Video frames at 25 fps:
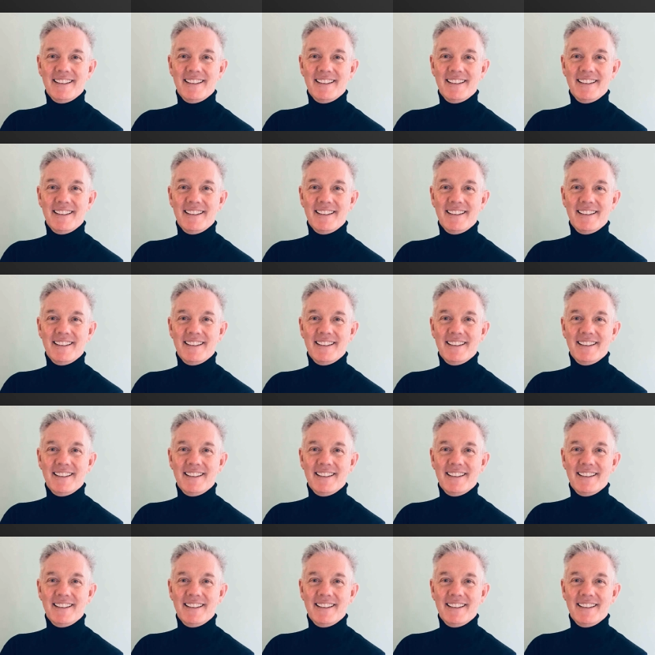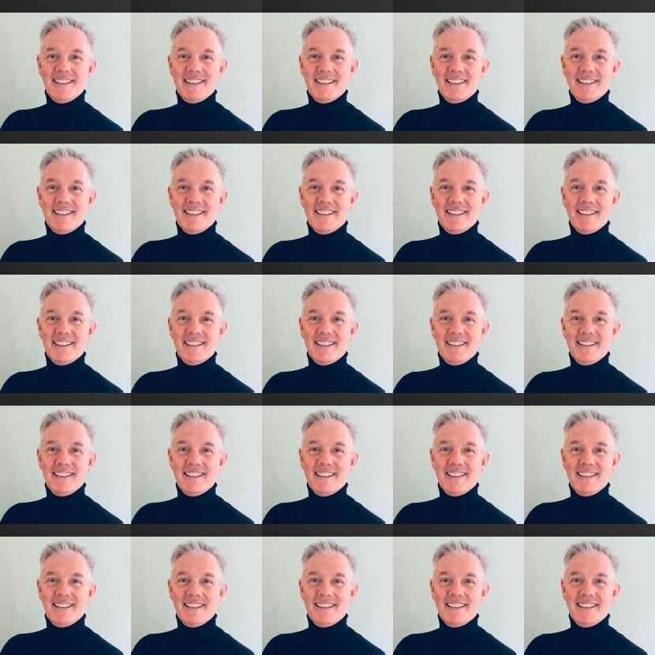
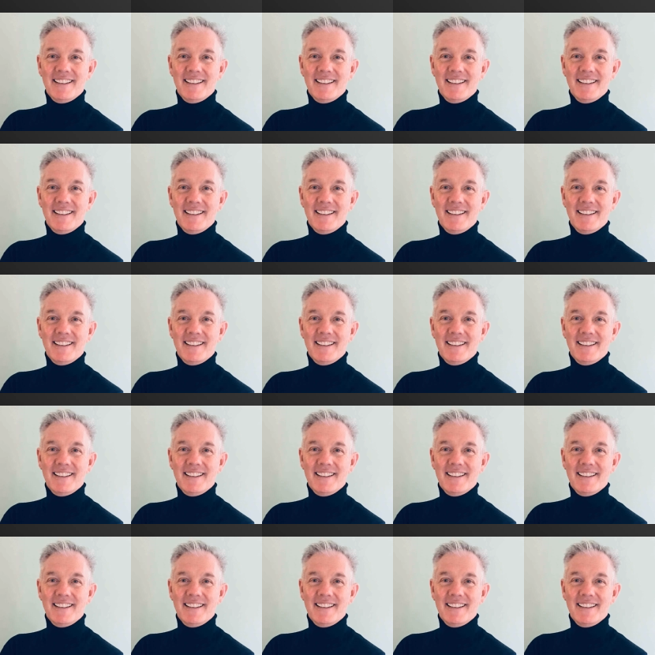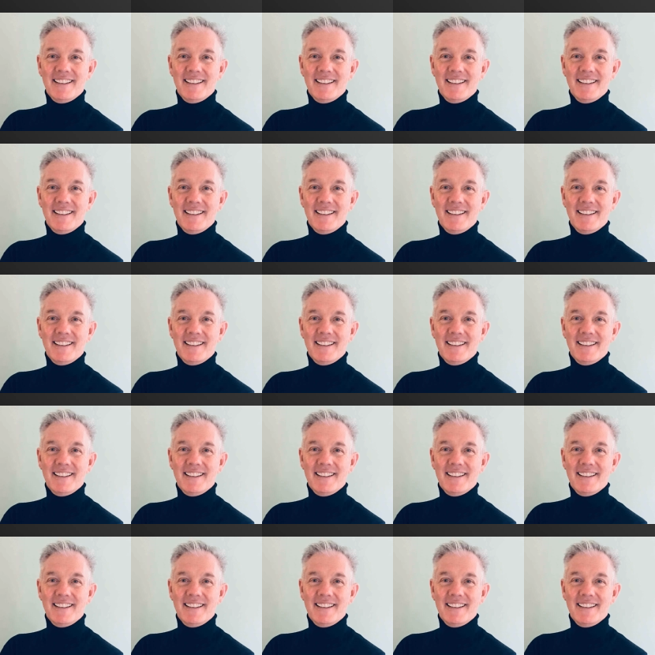
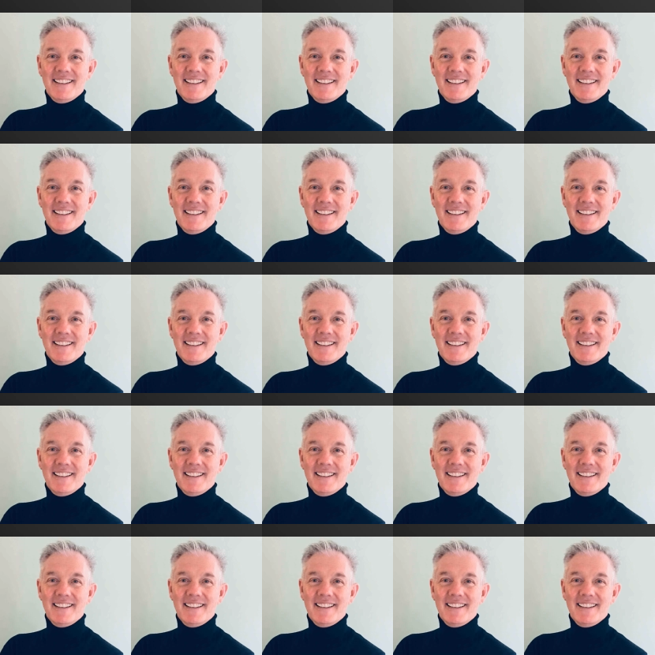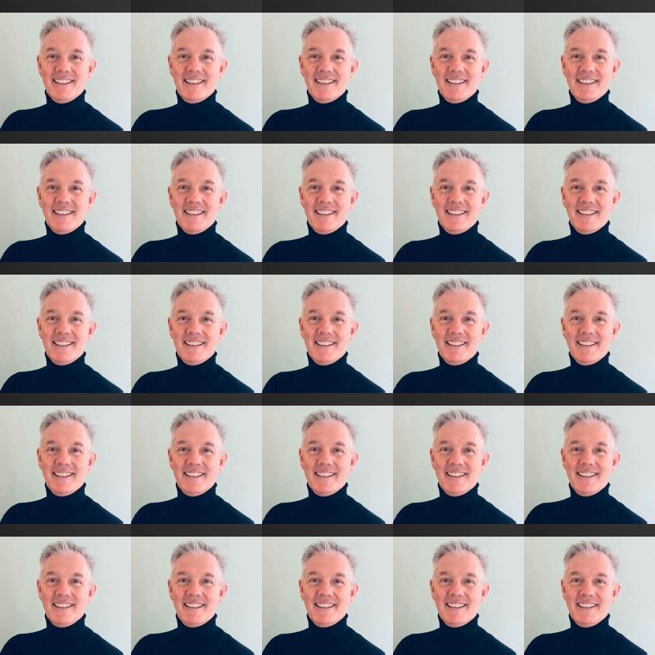
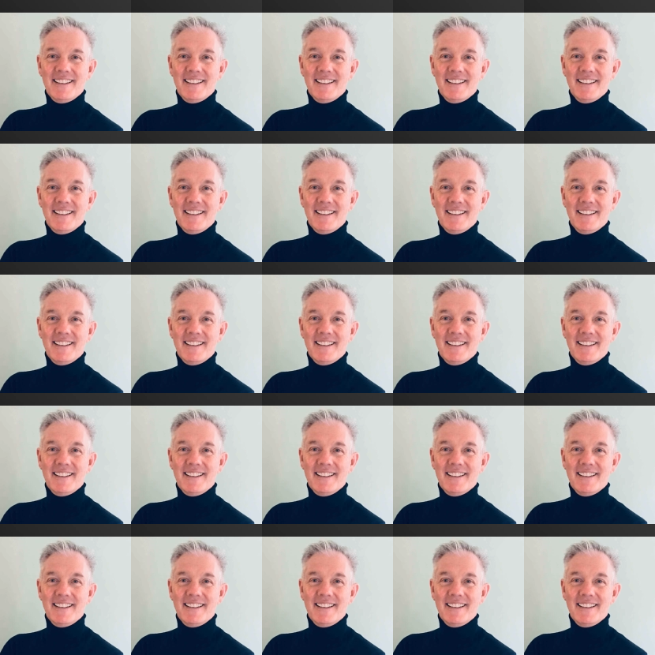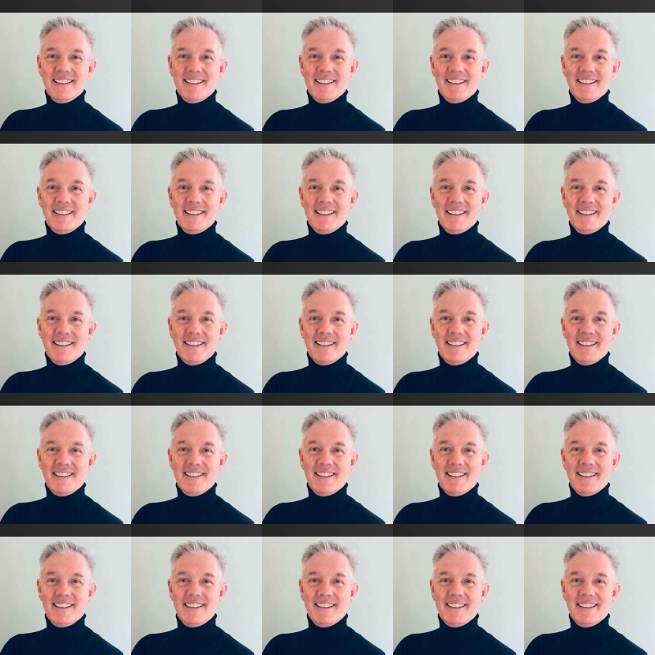The face doesn't move, so there is nothing to read.